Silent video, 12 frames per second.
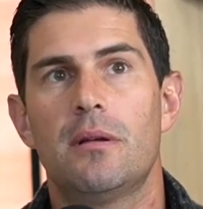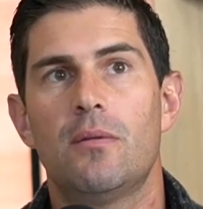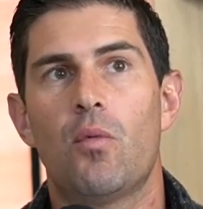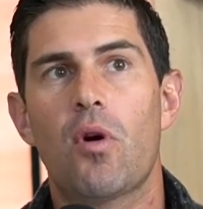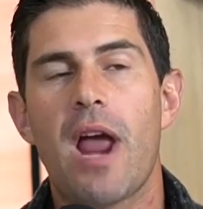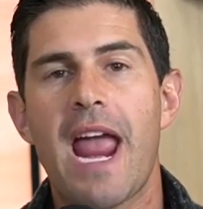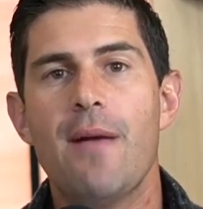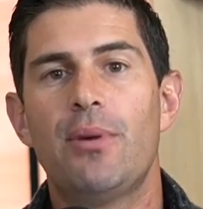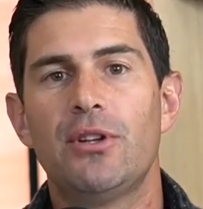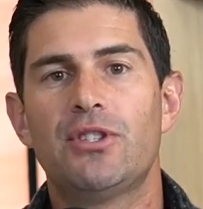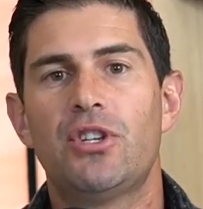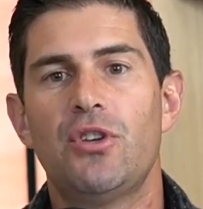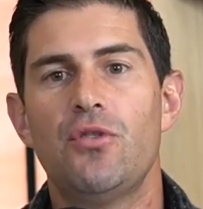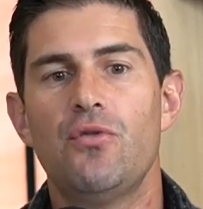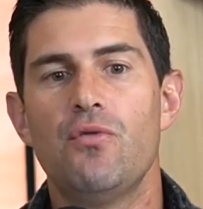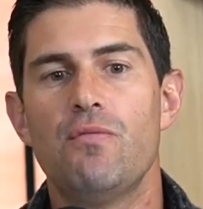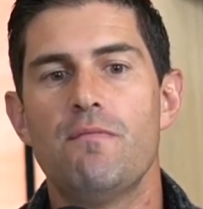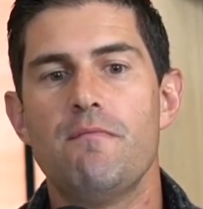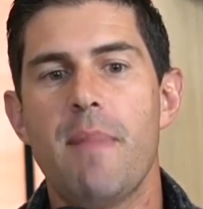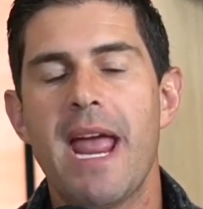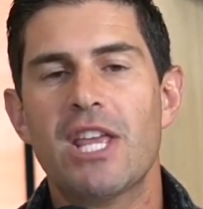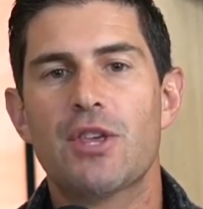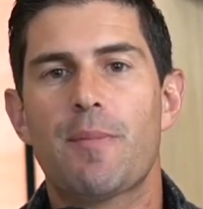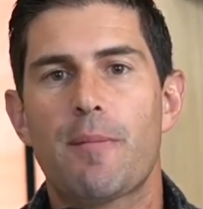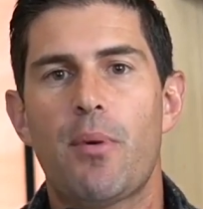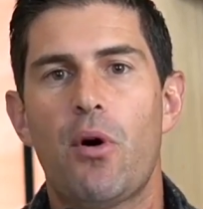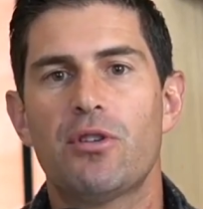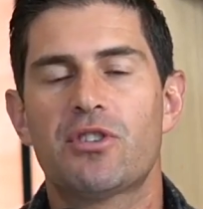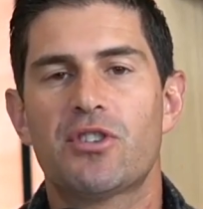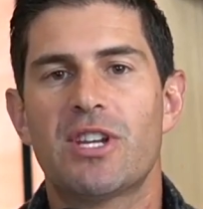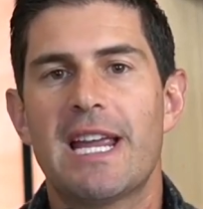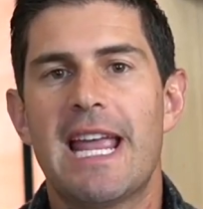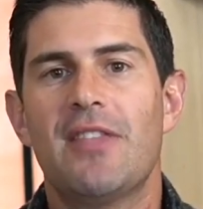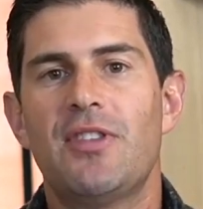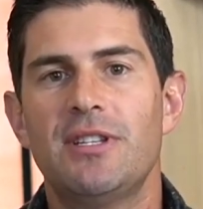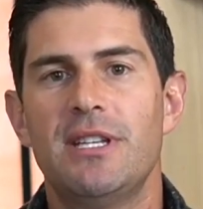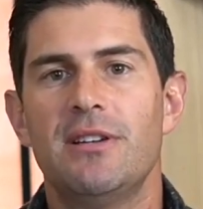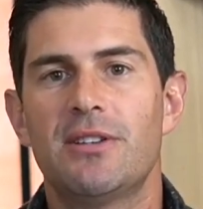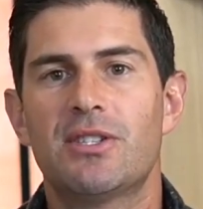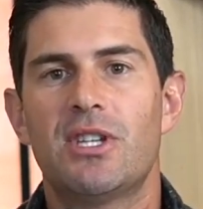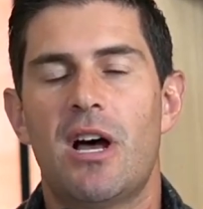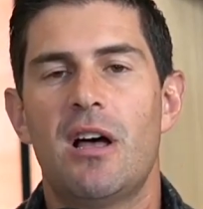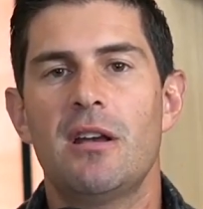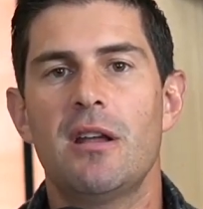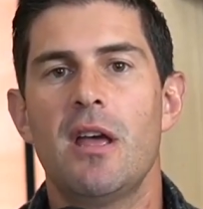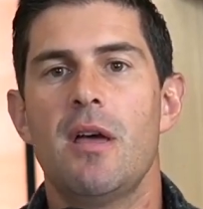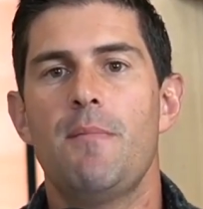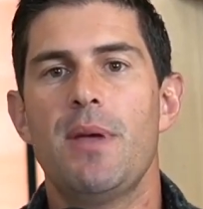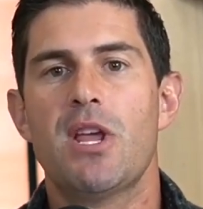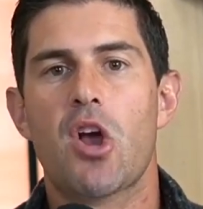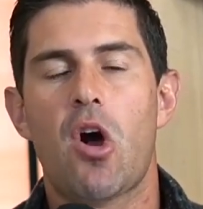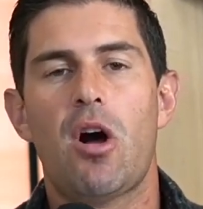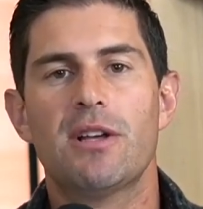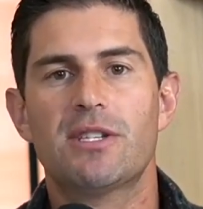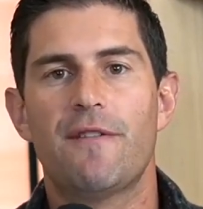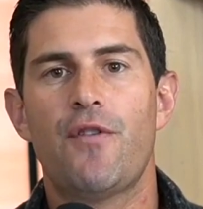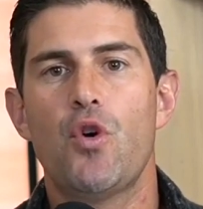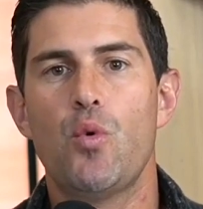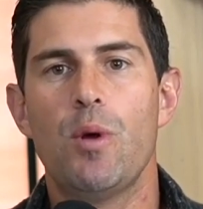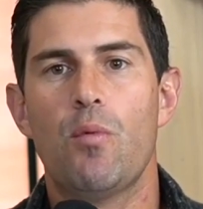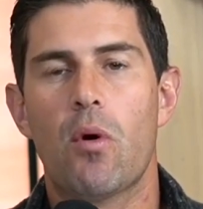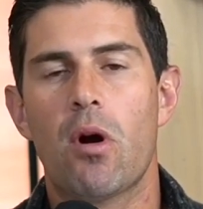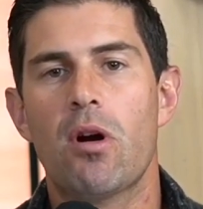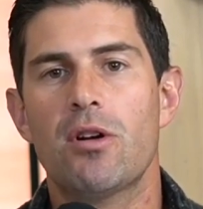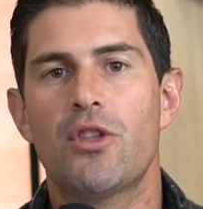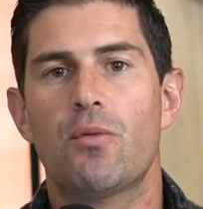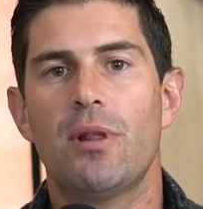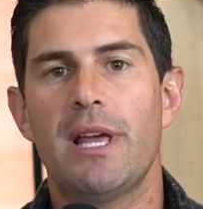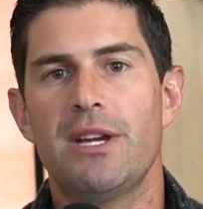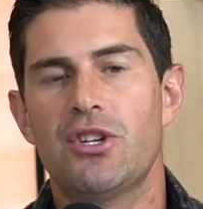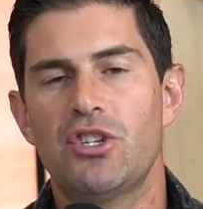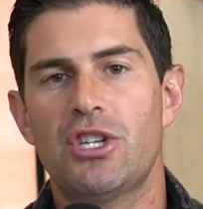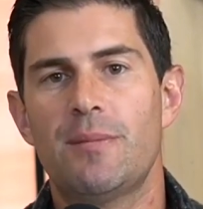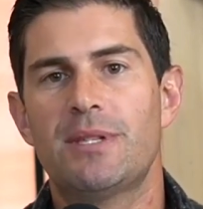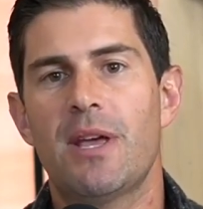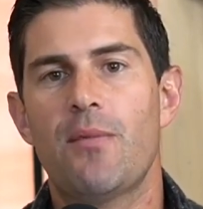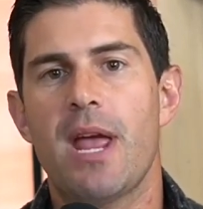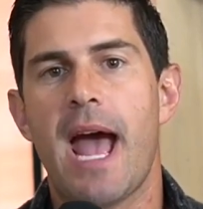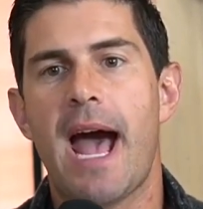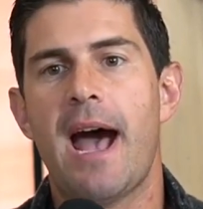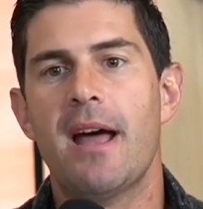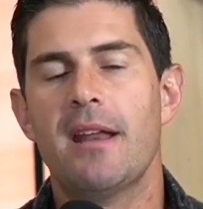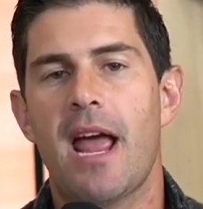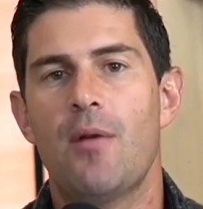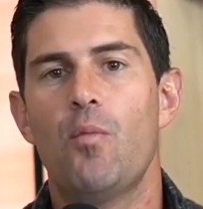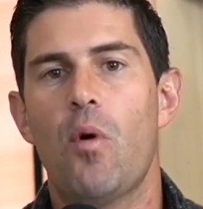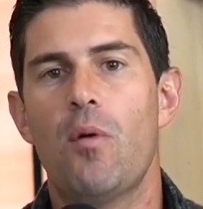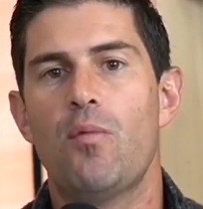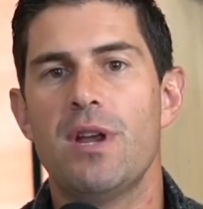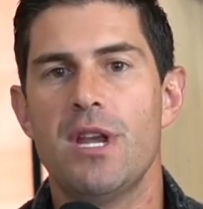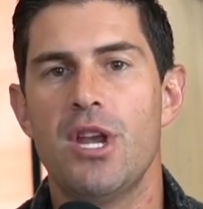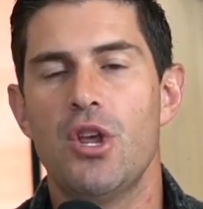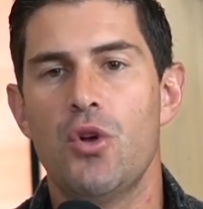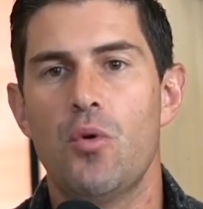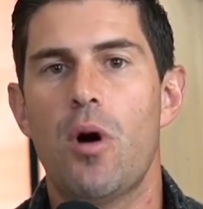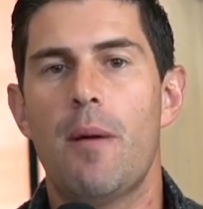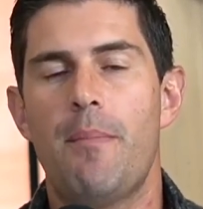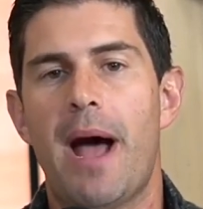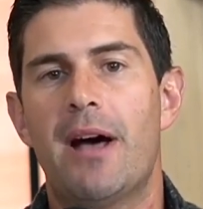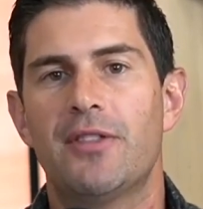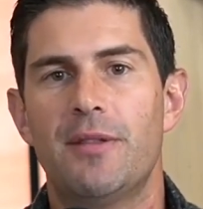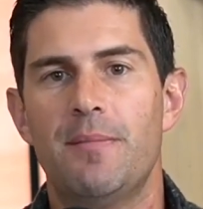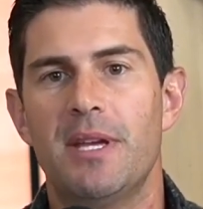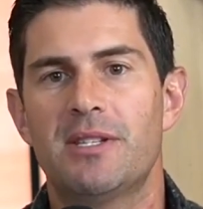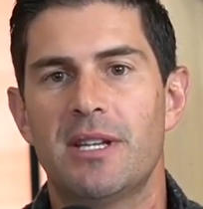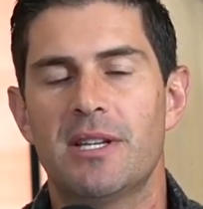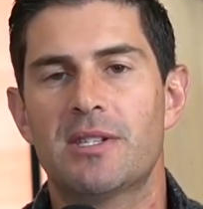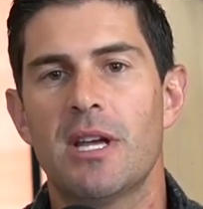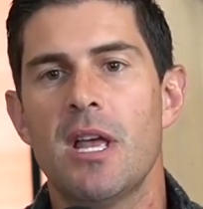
were able to make the proposals and get the deals done because of who we were, the relationships that we had, and what we knew about the business.